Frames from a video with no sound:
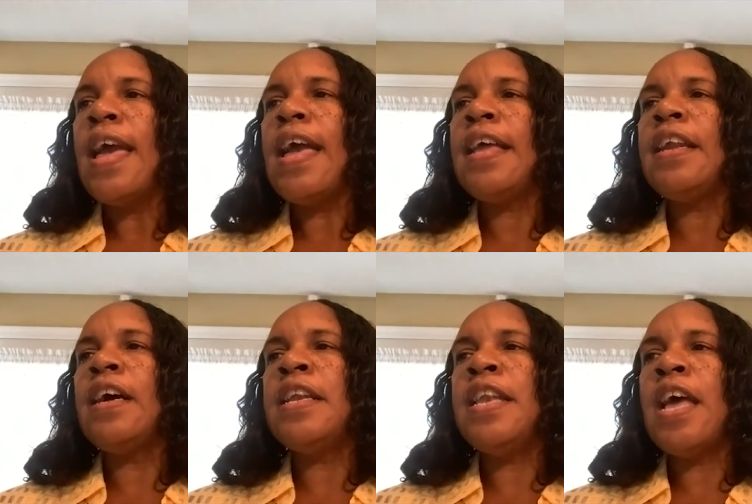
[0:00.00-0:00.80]
and a
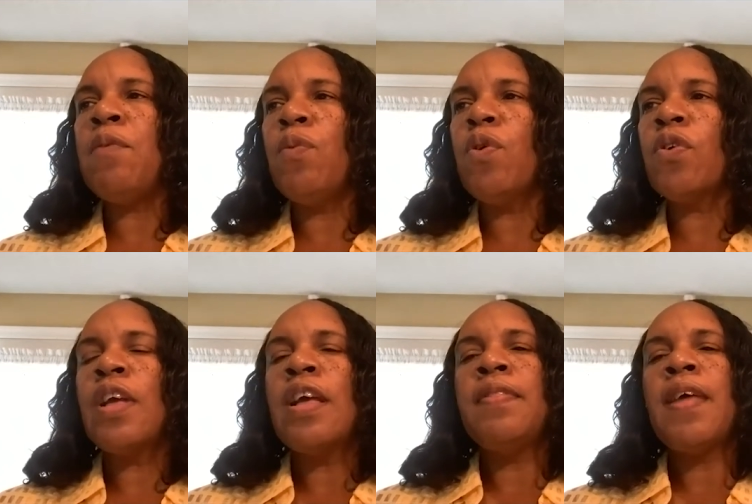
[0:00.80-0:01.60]
network
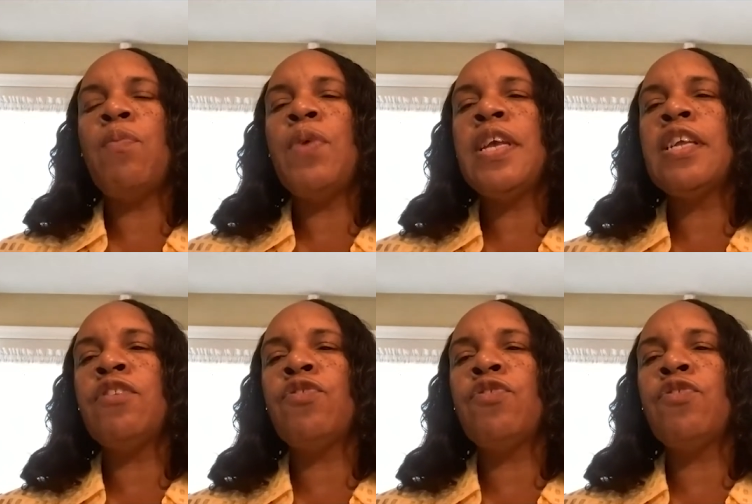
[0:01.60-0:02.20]
that we can